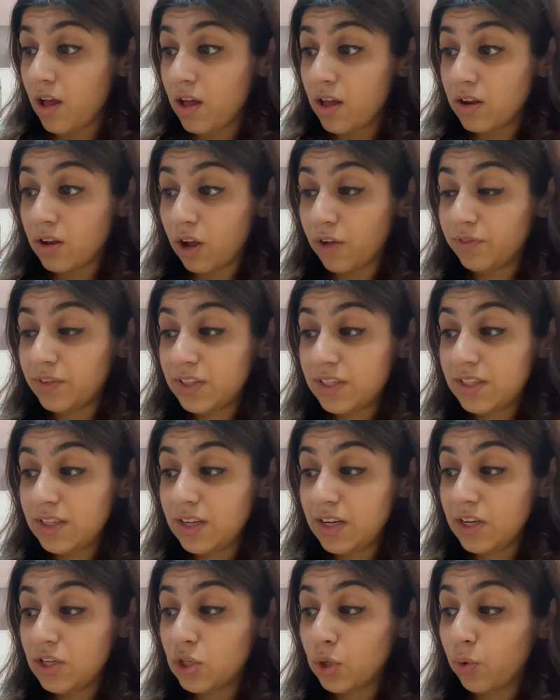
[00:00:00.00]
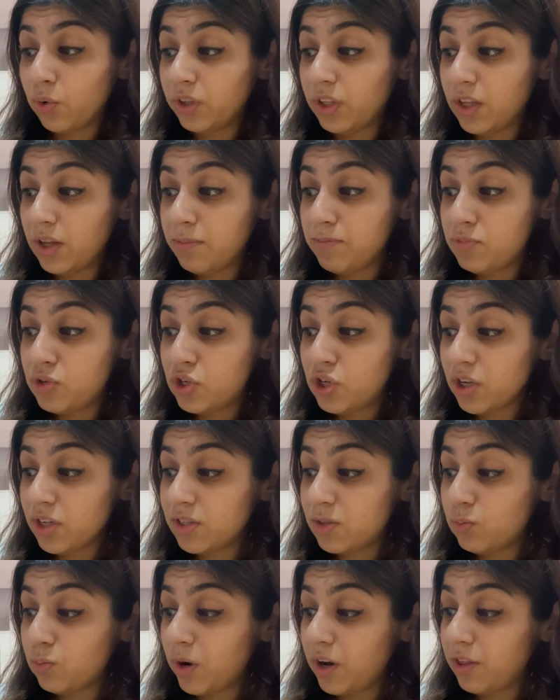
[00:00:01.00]
of the city told him
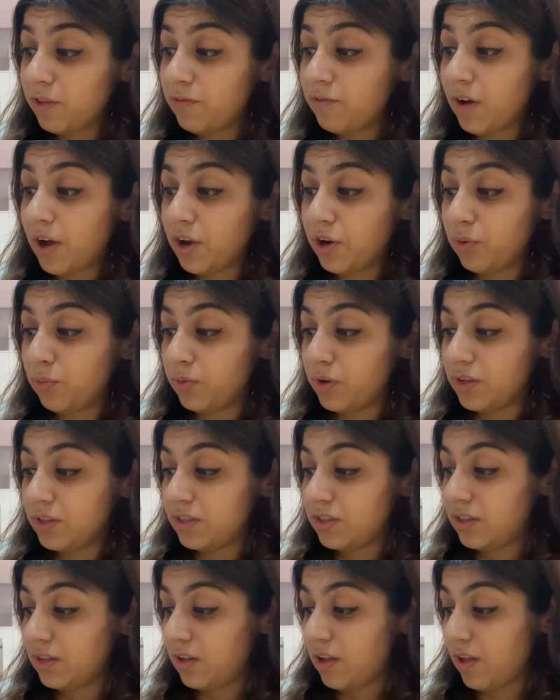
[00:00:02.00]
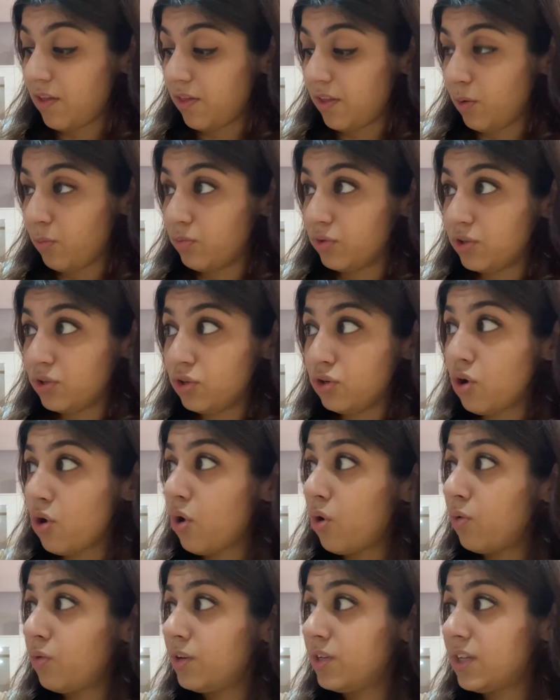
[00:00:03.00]
just where the fire was, and there was
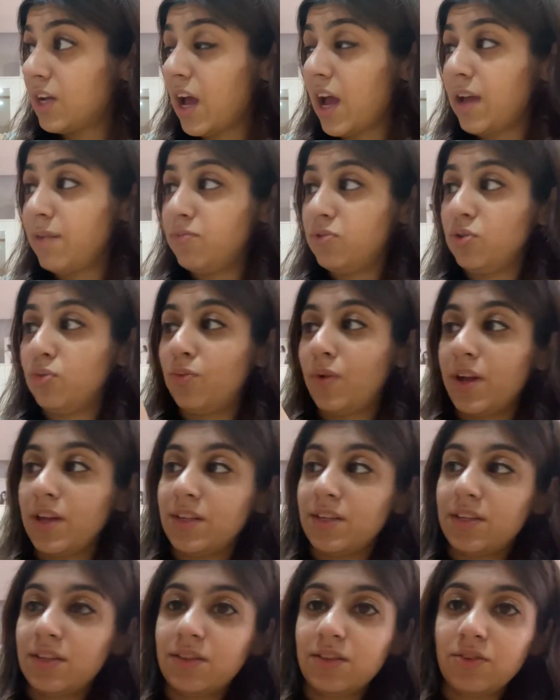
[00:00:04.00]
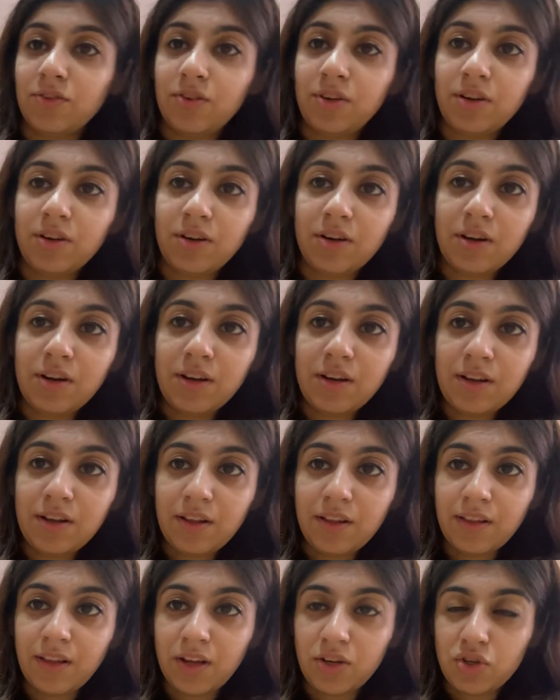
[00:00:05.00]
no time to waste. So here,
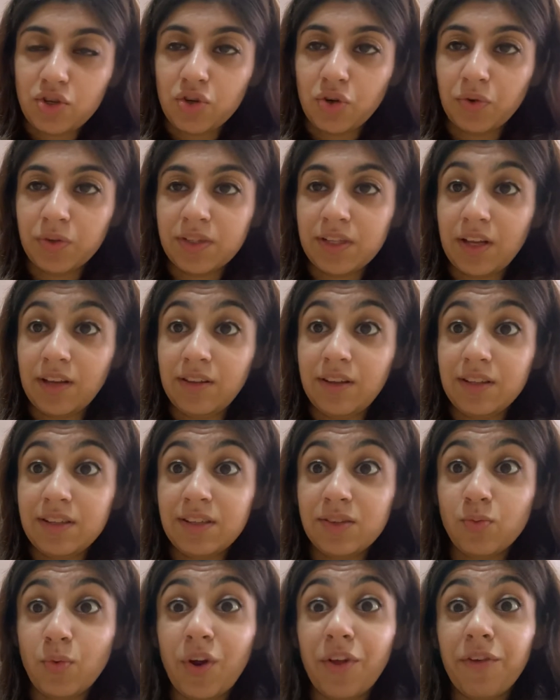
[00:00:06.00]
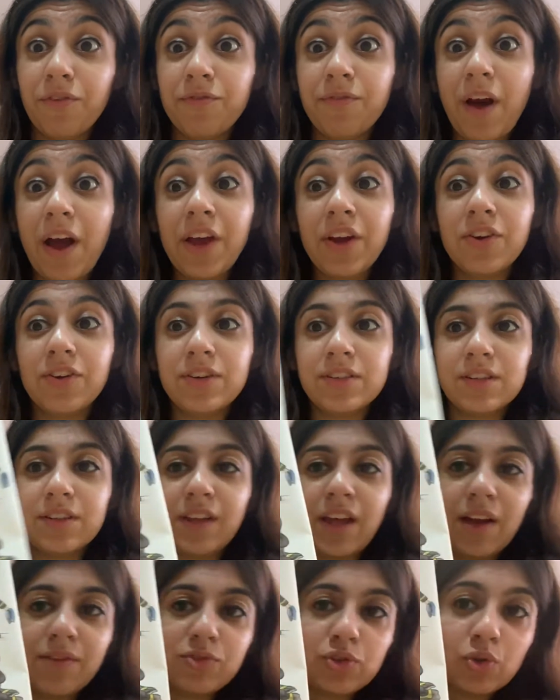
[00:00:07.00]
that shows that this is where the fire is, and
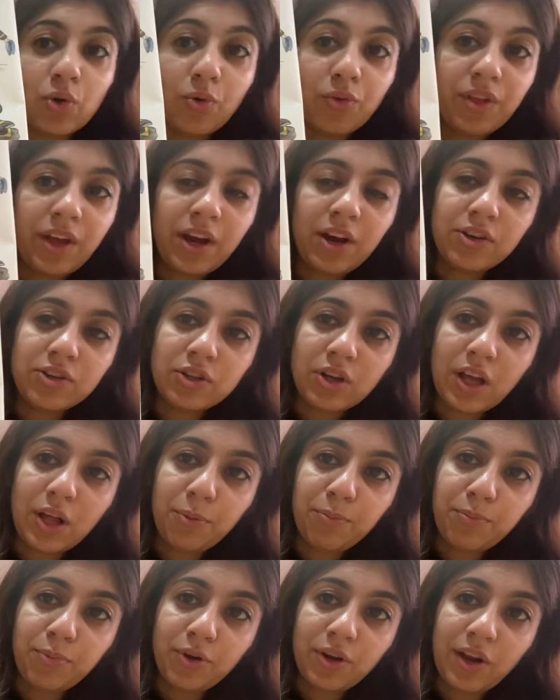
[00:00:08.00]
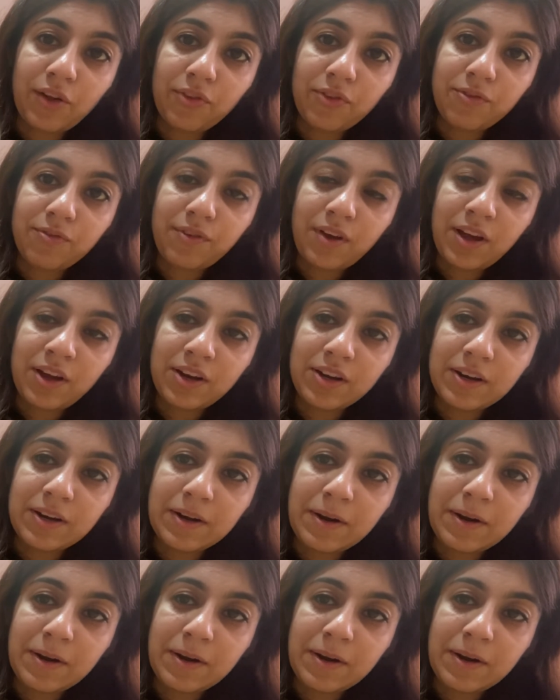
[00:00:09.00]
they have to go there to help put out the fire.